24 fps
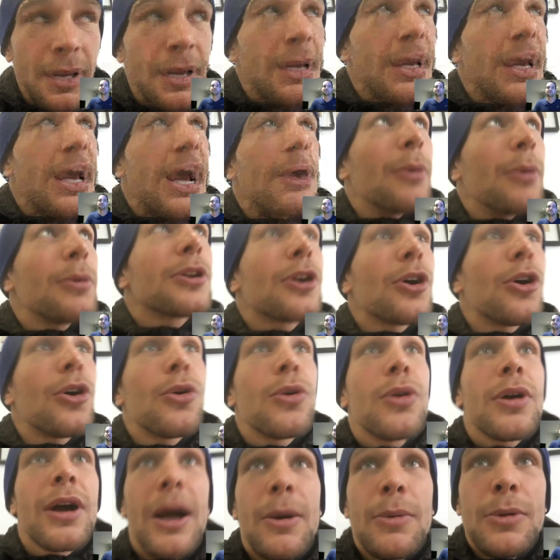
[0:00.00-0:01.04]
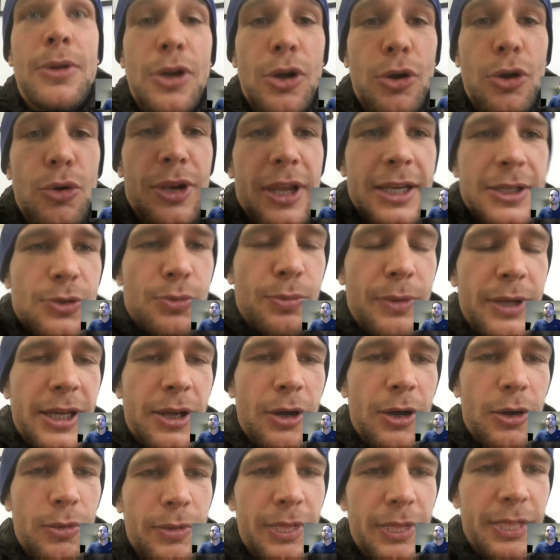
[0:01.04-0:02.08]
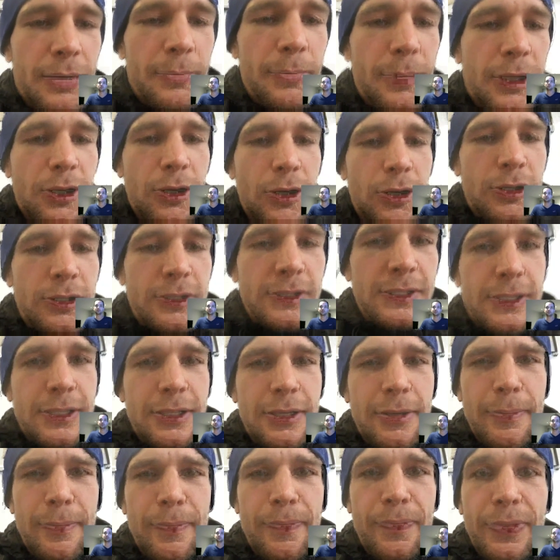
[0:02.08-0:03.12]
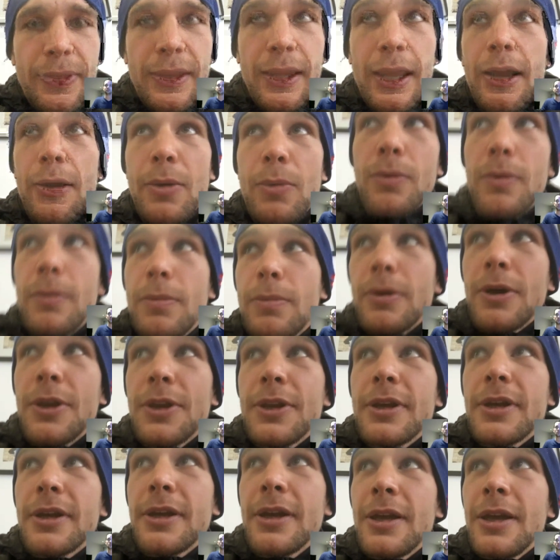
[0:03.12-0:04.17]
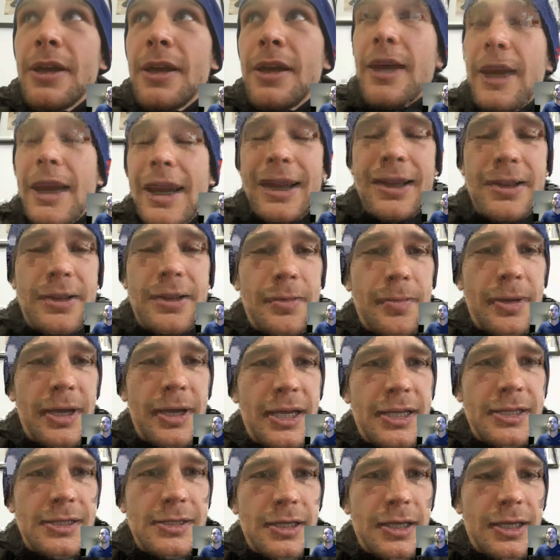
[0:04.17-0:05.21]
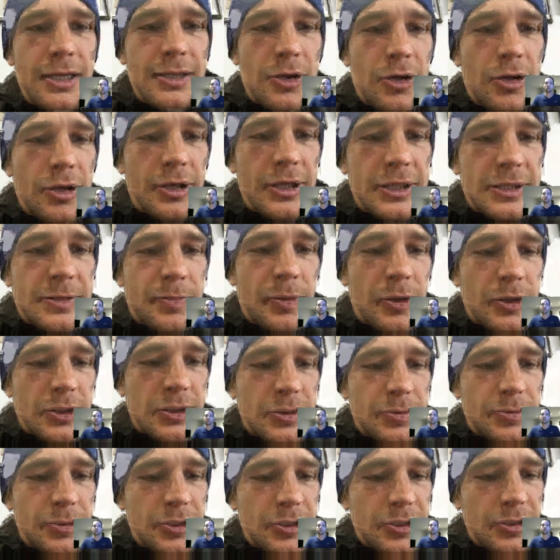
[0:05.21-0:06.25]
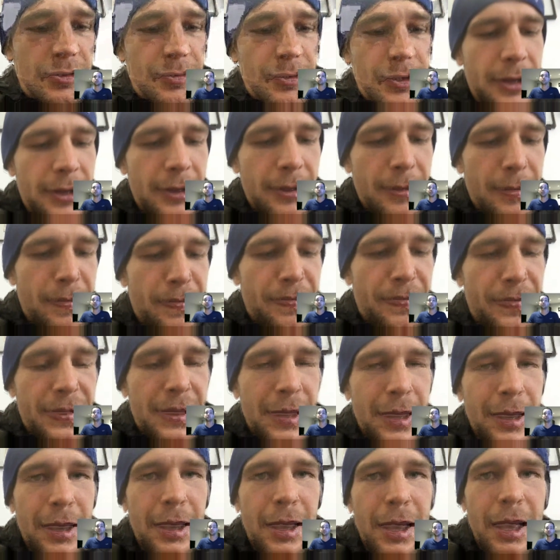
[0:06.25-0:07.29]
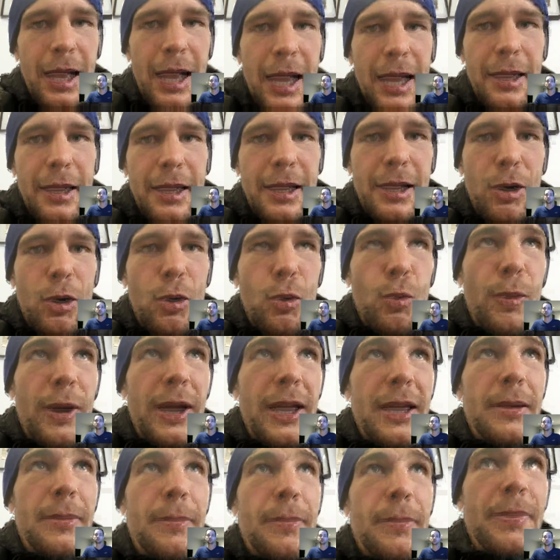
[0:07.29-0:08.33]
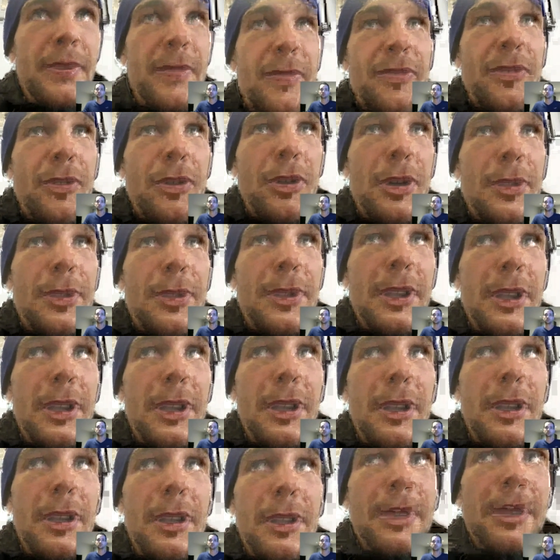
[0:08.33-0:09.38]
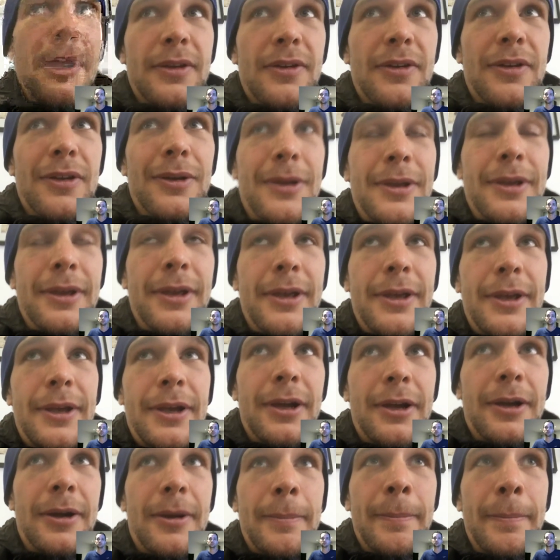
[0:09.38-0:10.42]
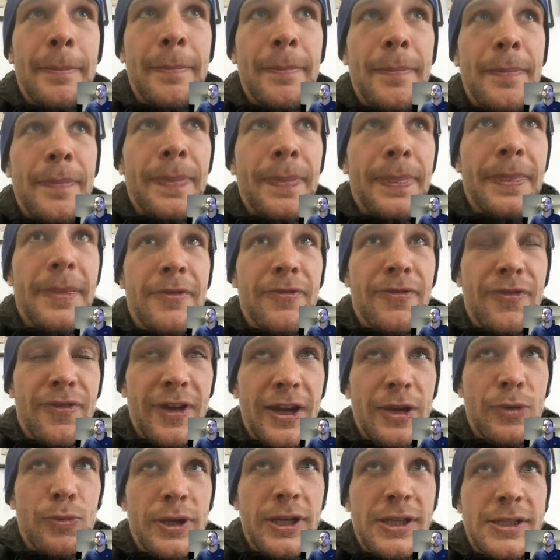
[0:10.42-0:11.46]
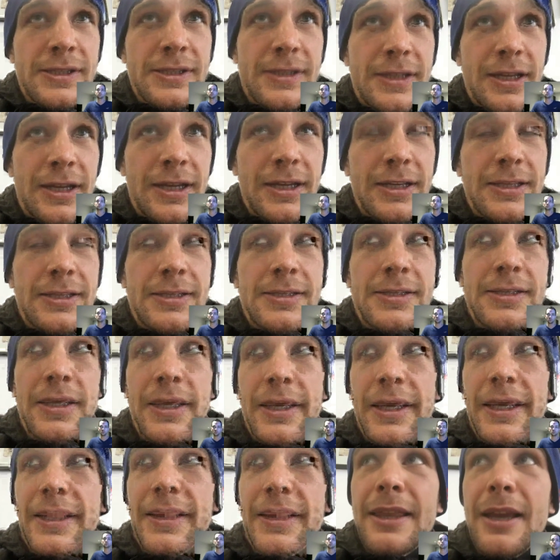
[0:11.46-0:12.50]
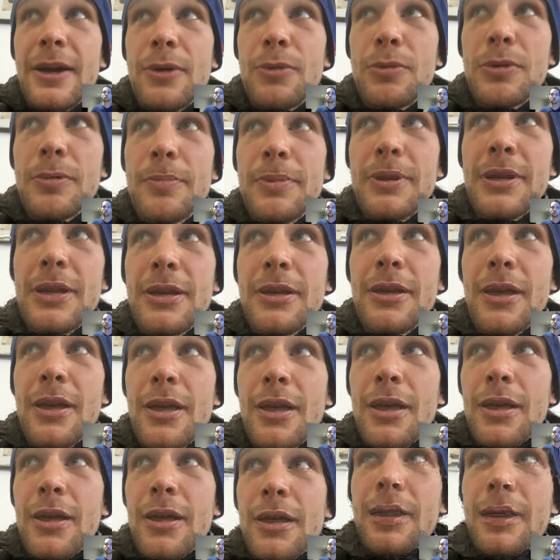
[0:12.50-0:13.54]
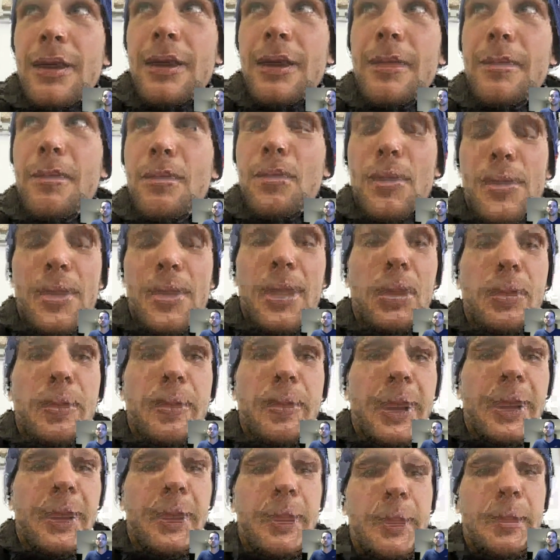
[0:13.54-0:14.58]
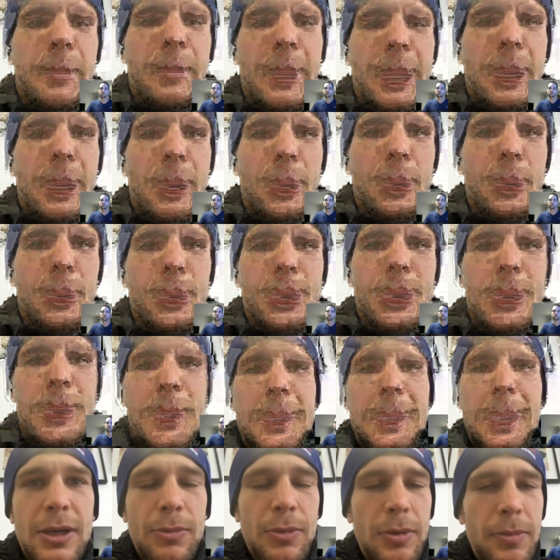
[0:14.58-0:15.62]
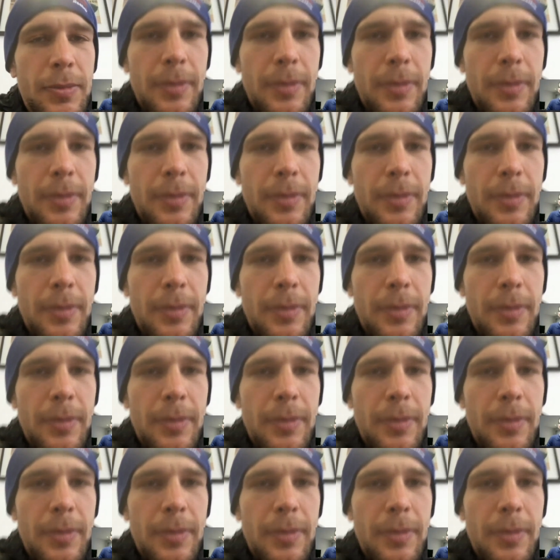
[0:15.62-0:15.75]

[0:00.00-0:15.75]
I will go next week already because I want to acclimate as early as possible. I go way before the 5 week starts, and I will be without my coaches. I will be